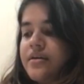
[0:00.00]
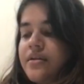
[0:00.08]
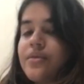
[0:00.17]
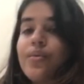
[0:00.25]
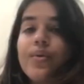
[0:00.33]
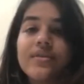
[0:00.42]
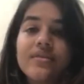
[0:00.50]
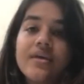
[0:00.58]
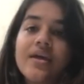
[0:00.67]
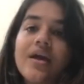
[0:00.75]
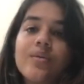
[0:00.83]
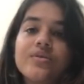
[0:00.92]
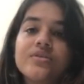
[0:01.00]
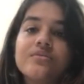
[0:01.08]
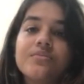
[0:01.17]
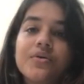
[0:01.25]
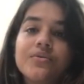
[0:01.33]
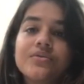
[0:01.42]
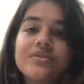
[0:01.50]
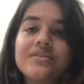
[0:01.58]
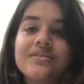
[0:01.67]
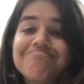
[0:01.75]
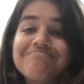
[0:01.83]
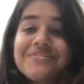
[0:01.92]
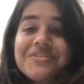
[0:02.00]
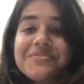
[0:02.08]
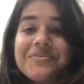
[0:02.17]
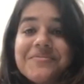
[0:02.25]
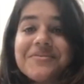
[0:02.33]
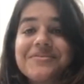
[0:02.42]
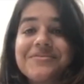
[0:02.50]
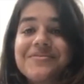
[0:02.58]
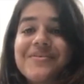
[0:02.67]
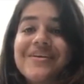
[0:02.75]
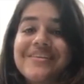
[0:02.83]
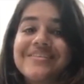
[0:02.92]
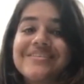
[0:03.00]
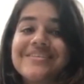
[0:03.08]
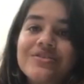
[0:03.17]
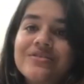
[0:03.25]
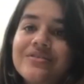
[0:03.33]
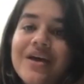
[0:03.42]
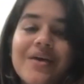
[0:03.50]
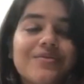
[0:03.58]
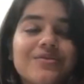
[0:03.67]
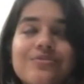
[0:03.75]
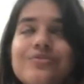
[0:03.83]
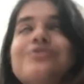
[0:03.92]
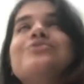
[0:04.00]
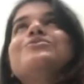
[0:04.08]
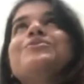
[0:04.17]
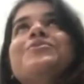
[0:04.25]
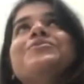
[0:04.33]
The one thing I miss most is my best friends. I miss them so